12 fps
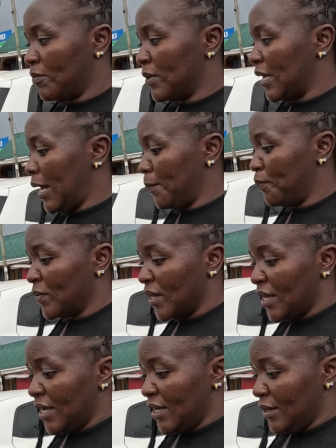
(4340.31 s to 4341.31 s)
Yeah,
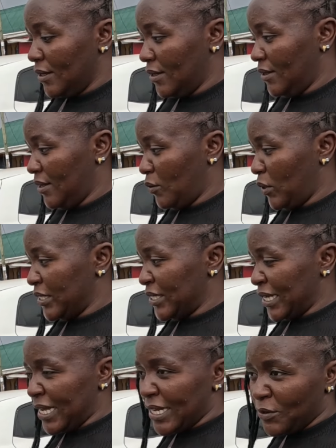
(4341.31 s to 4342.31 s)
go
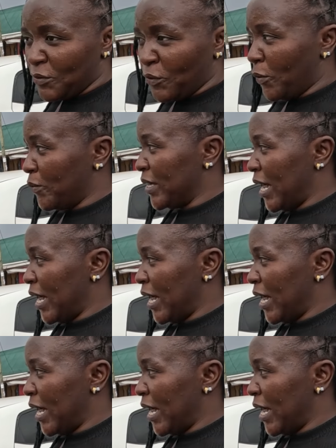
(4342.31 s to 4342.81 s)
take it for me.